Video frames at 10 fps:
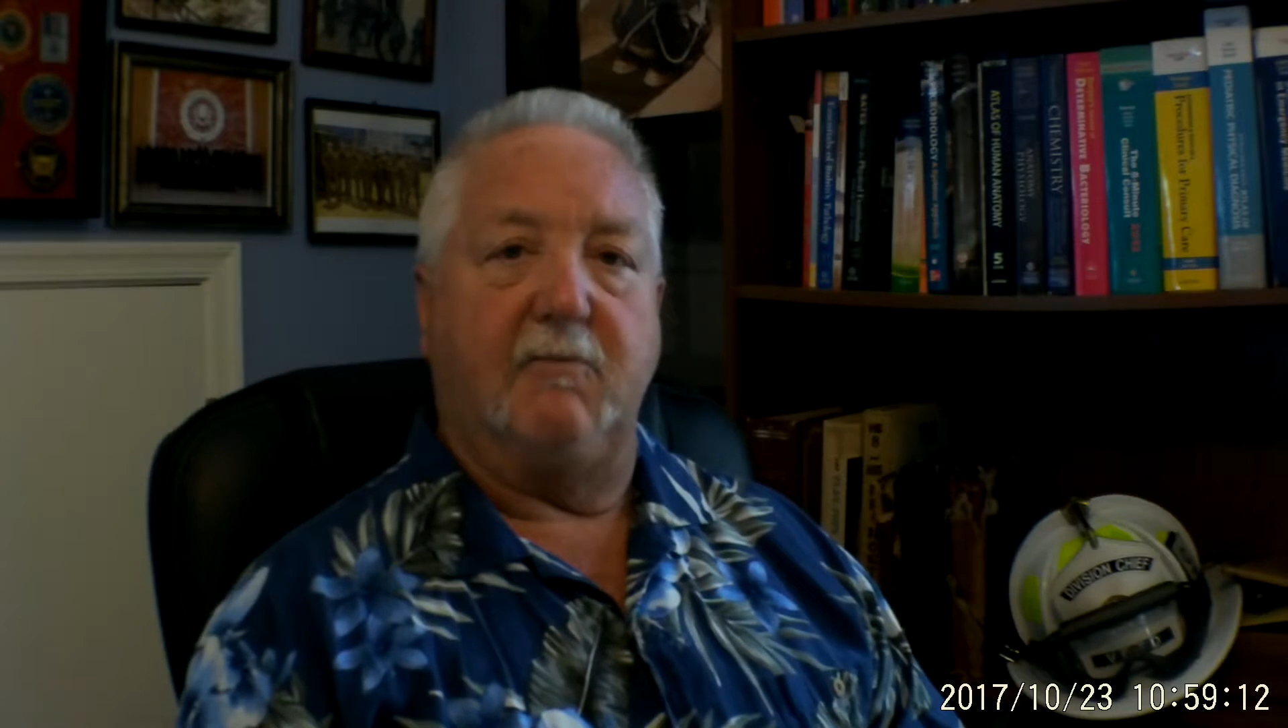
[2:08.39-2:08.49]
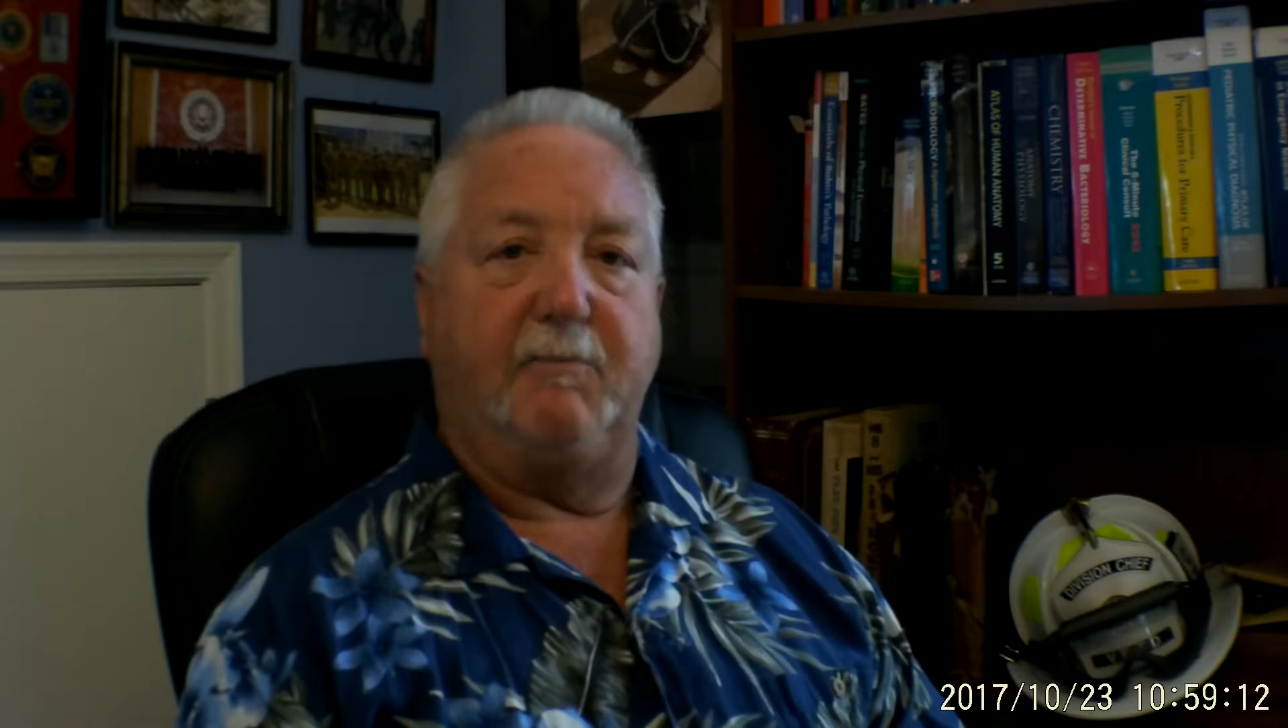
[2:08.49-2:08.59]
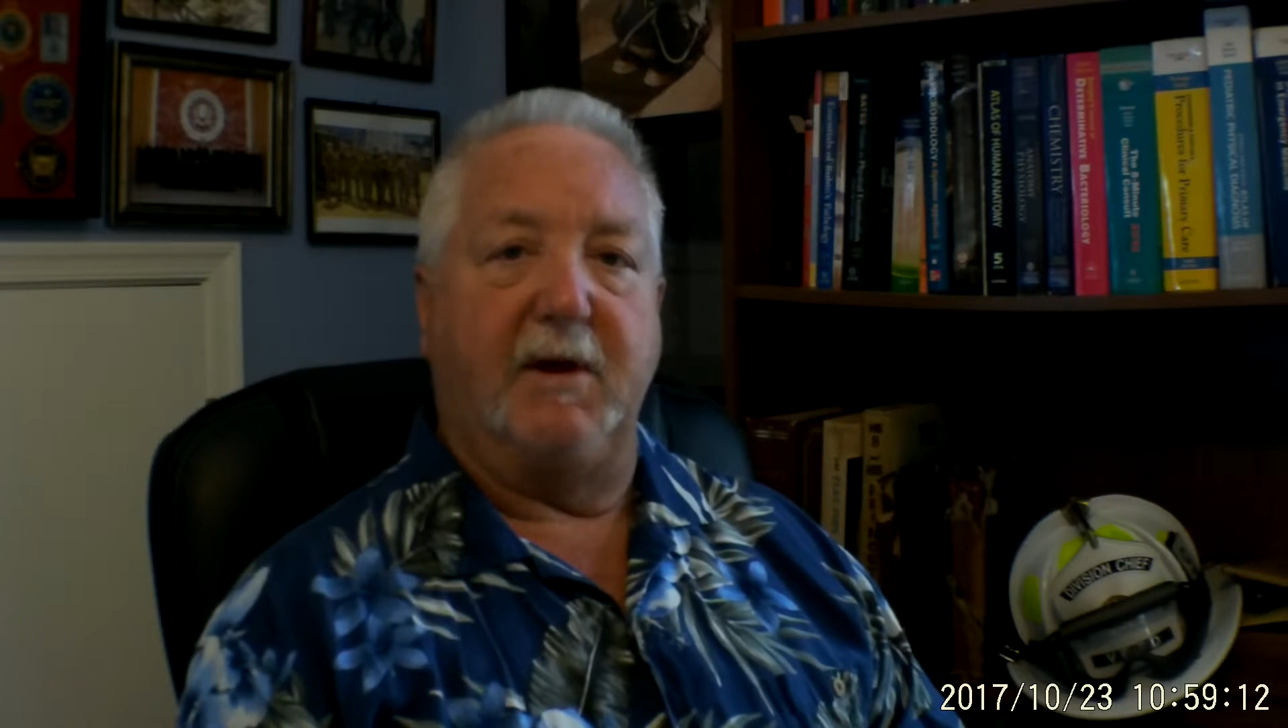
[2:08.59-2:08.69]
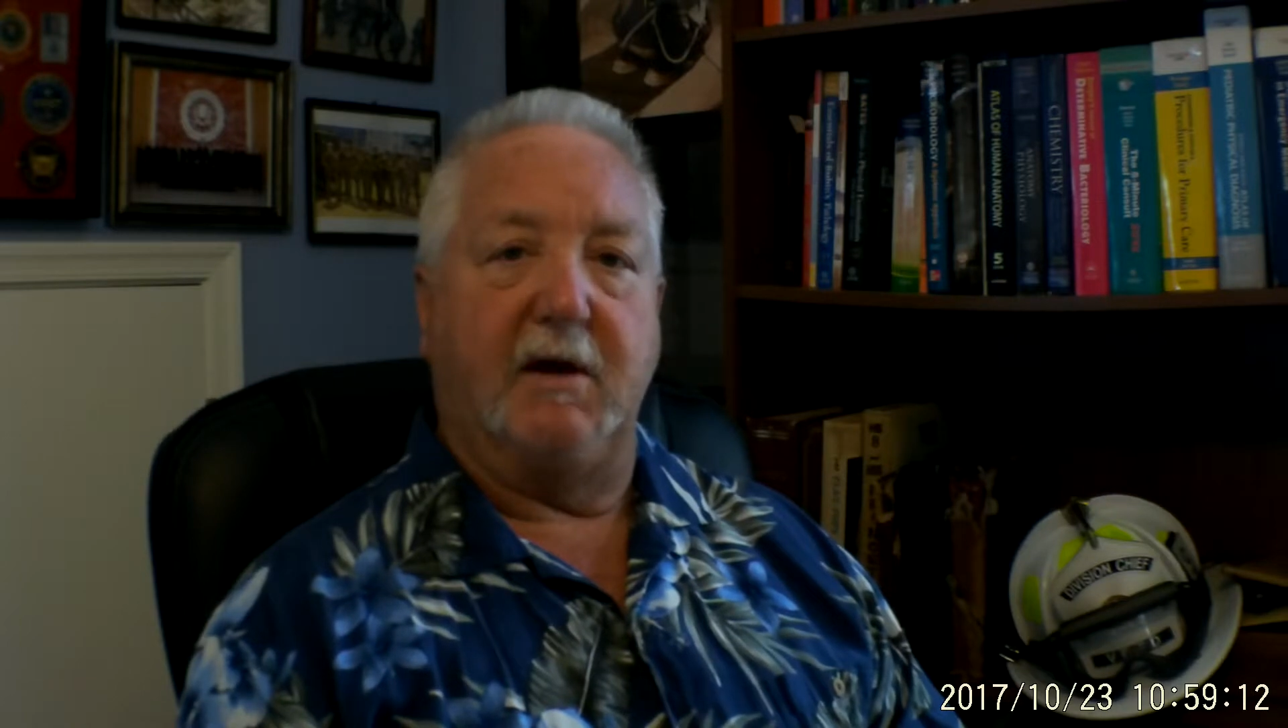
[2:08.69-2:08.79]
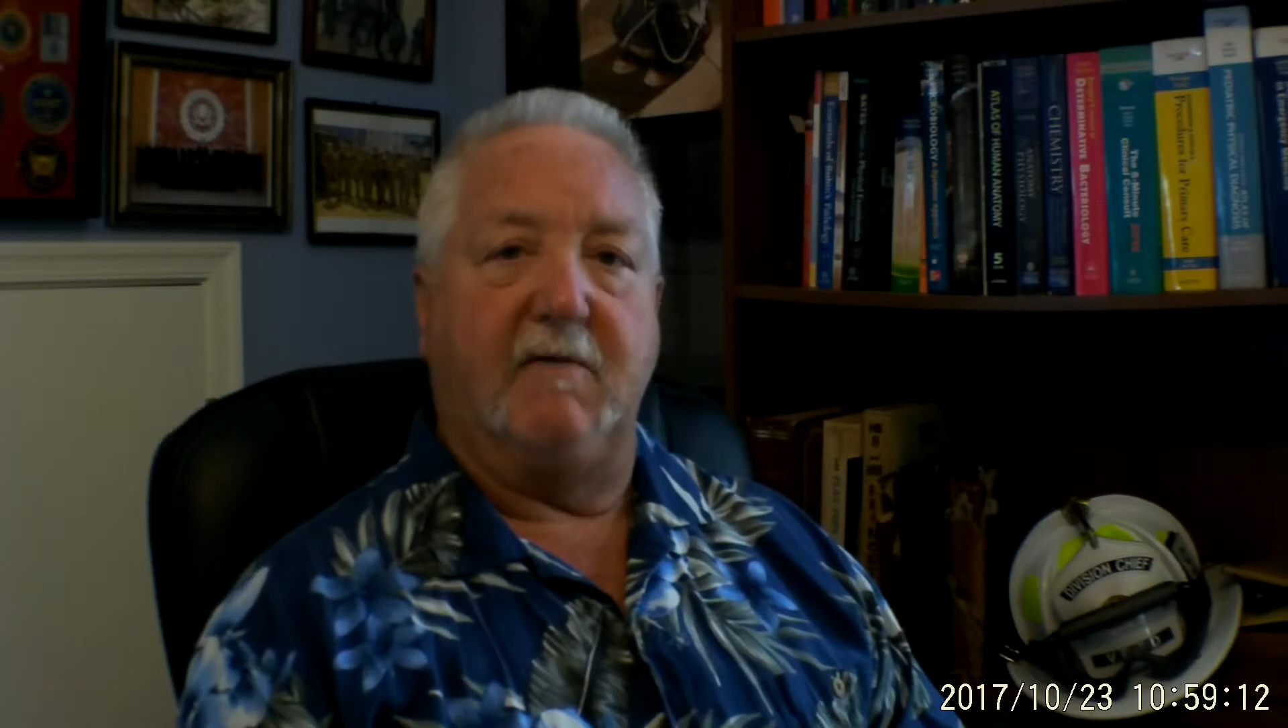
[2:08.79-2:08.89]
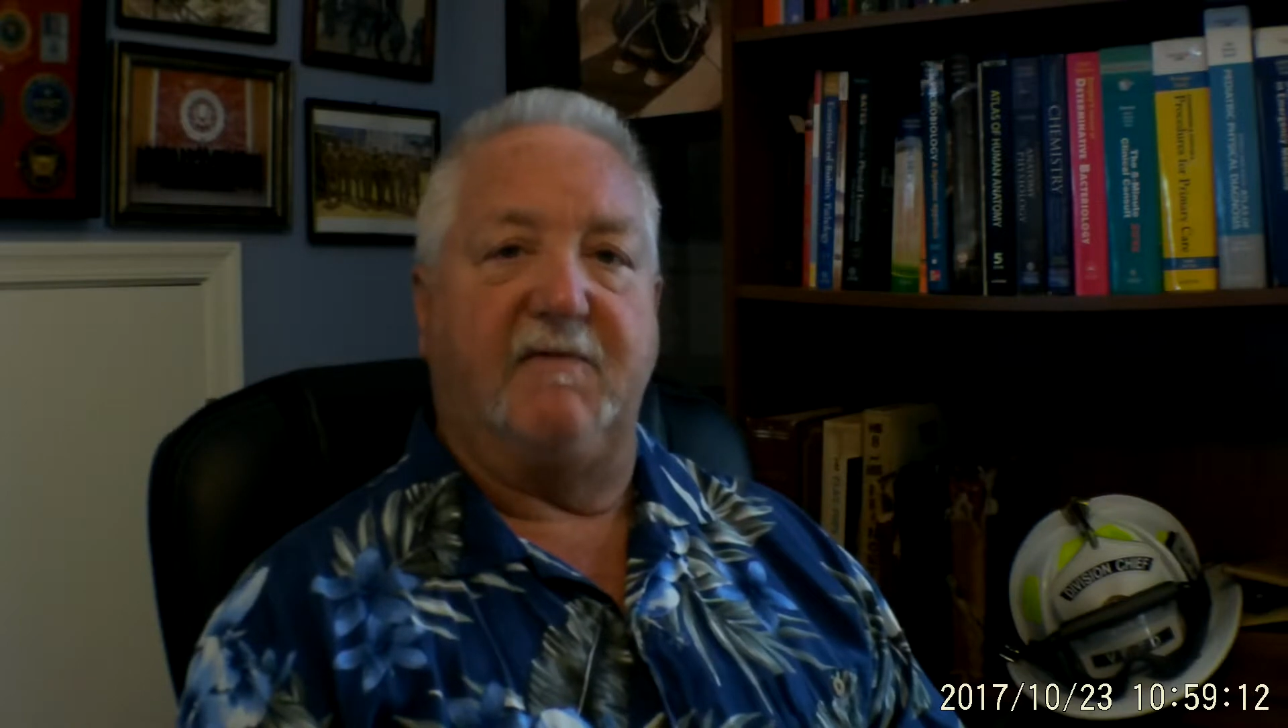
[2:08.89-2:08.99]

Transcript: big